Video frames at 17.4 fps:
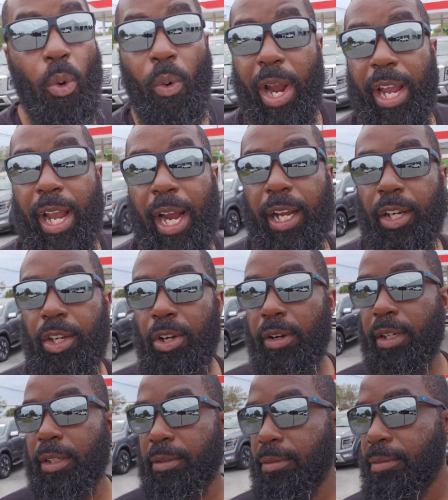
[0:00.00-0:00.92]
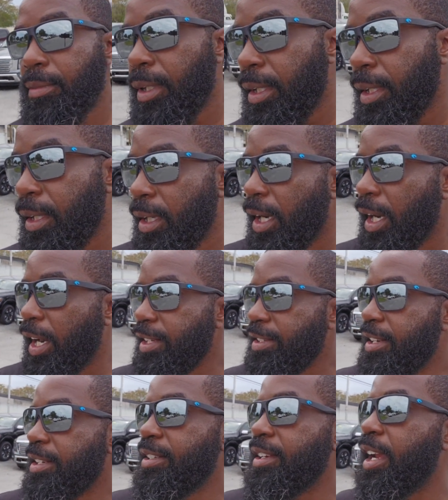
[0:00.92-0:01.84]
way I could do it uh,
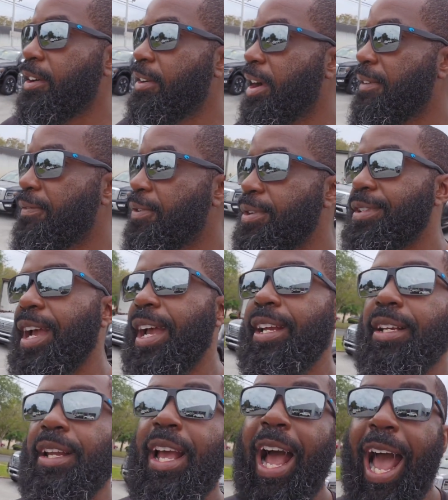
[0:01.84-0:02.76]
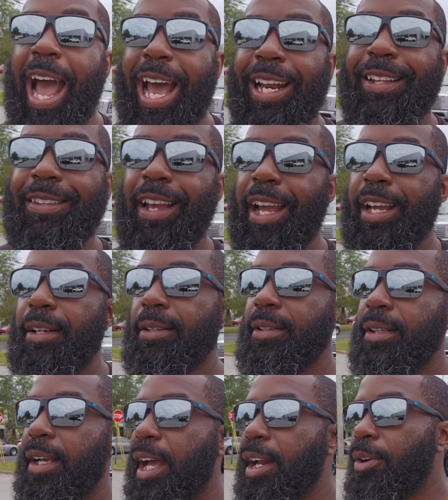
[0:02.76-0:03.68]
68 grand for a Titan. I had a Titan,
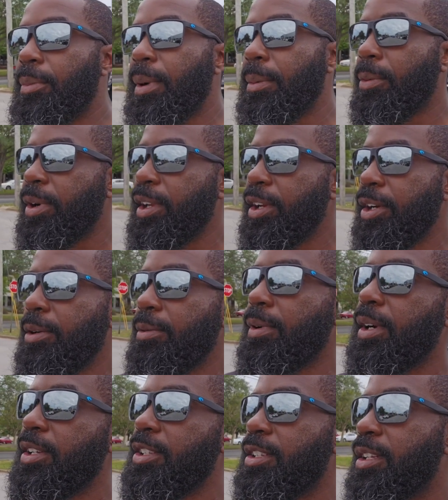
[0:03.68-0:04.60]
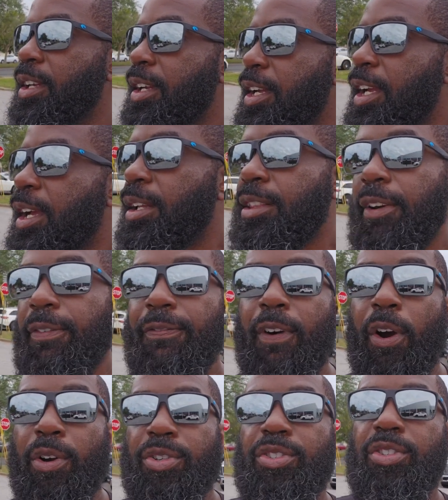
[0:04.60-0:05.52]
I don't remember what year it was. The
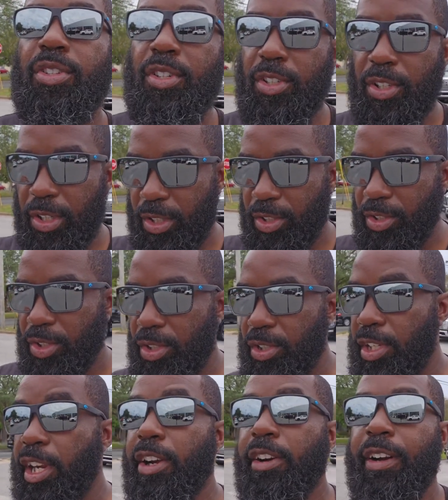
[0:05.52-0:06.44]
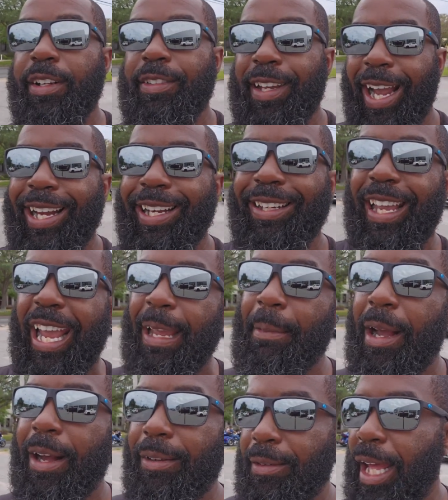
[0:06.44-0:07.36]
first year a Titan
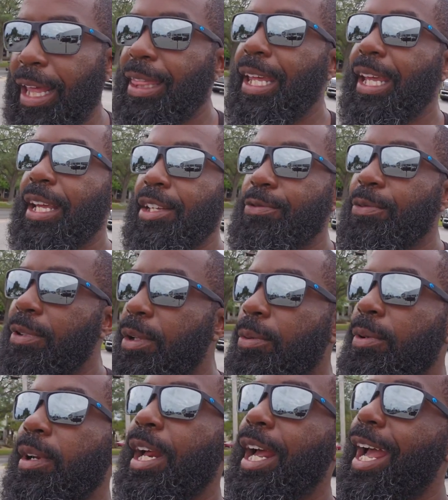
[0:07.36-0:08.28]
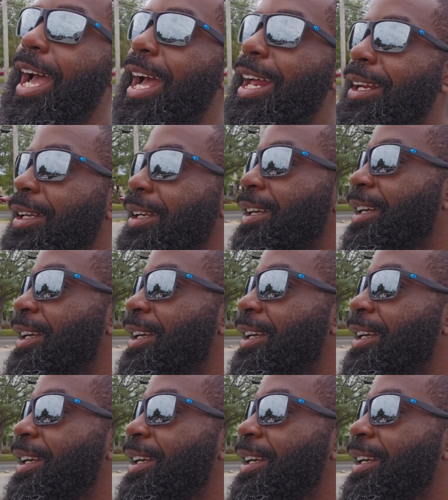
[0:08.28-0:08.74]
came out, I think is what the one I had.